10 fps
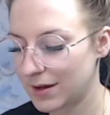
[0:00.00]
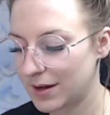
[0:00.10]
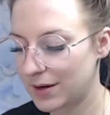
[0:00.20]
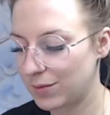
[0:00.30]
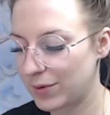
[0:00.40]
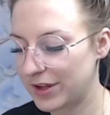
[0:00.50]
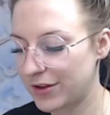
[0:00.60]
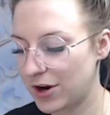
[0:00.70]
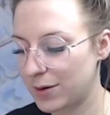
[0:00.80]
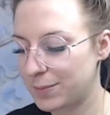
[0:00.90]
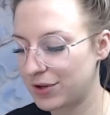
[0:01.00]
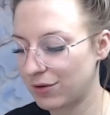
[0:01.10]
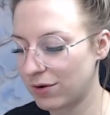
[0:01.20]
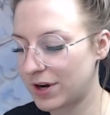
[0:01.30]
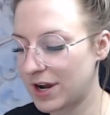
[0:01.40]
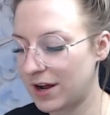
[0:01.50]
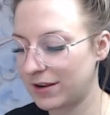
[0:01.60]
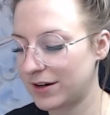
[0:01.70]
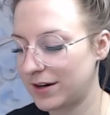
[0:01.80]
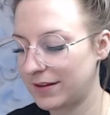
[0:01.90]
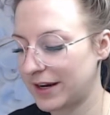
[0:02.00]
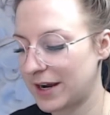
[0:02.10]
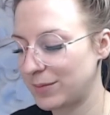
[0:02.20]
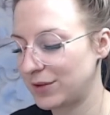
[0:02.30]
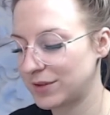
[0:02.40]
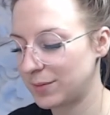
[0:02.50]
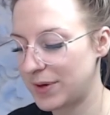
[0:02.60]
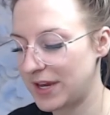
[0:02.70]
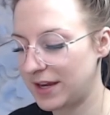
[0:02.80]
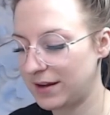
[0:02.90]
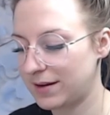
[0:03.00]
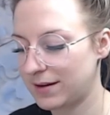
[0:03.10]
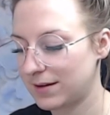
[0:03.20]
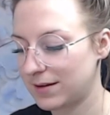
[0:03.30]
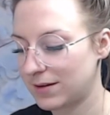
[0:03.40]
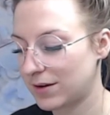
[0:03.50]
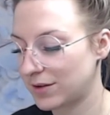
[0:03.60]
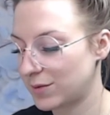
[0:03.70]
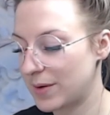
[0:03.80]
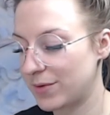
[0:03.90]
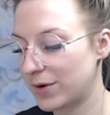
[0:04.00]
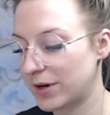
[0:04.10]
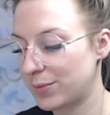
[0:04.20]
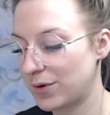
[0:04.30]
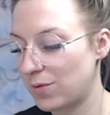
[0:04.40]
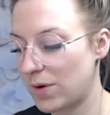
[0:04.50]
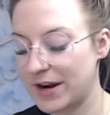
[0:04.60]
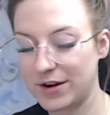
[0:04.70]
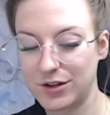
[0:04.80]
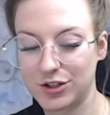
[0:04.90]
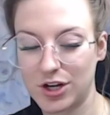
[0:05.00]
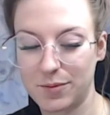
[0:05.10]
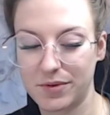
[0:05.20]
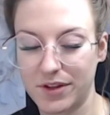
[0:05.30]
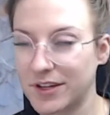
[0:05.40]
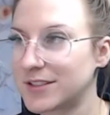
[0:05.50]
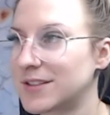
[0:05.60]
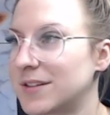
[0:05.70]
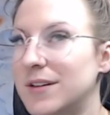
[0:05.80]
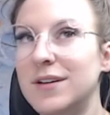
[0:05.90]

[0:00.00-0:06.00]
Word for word: And with our pure color, like I'm using pink, because remember, we're going to put white on top of this.